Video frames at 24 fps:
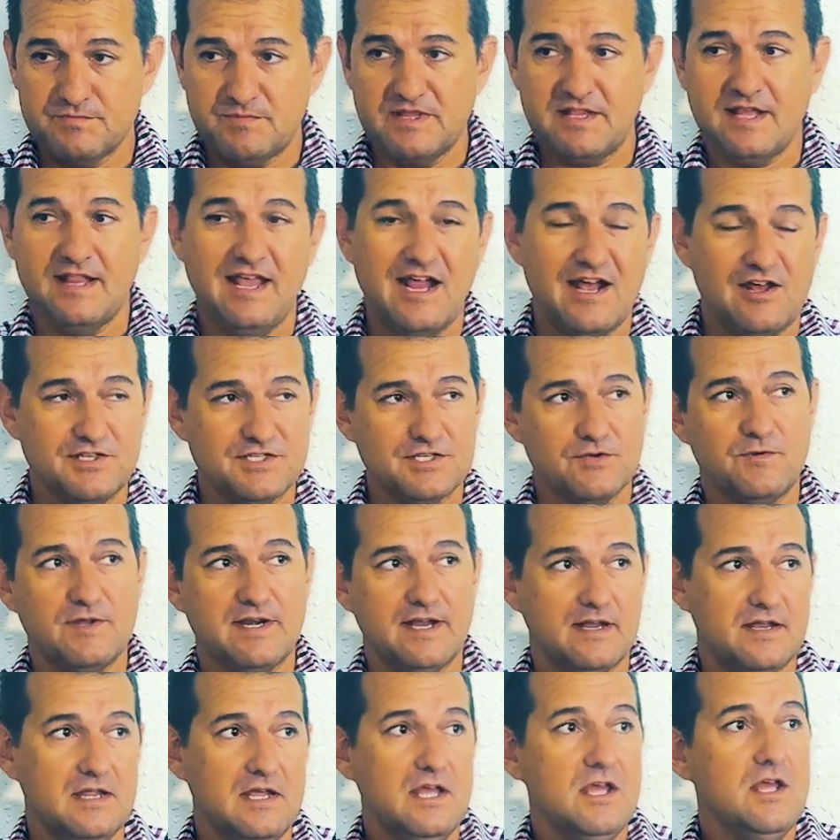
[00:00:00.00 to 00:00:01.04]
but then they also want
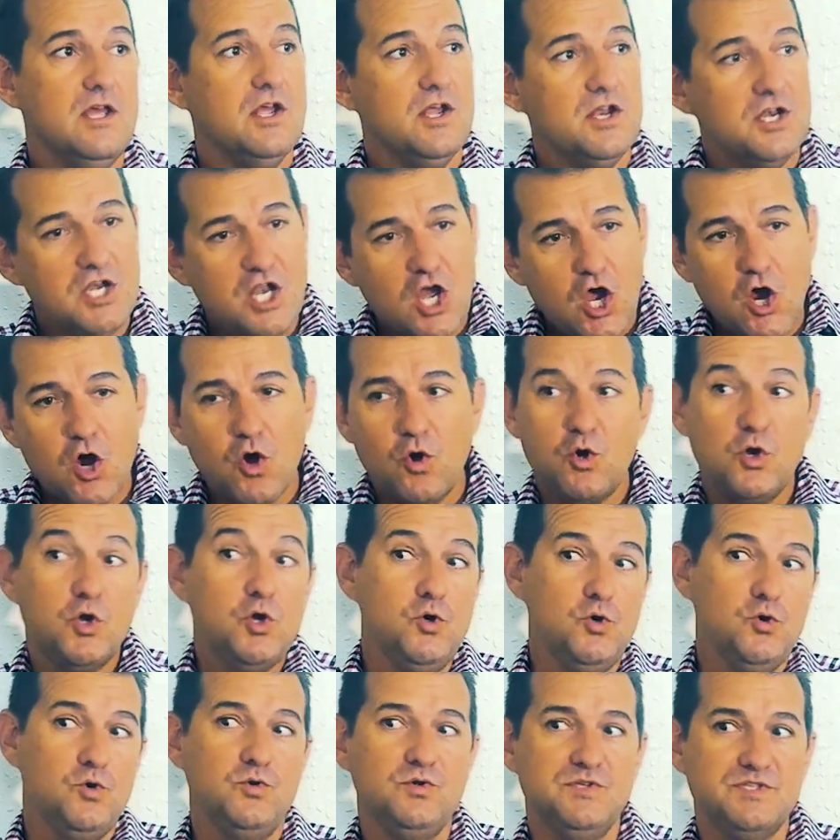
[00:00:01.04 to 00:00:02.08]
to know
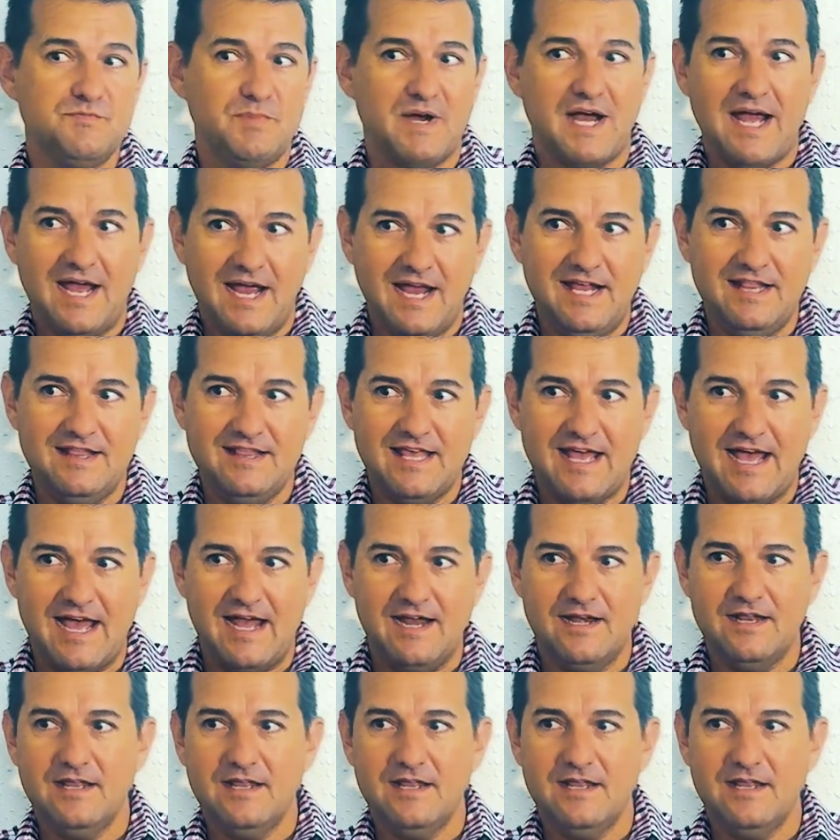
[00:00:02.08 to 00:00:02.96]
who's behind that.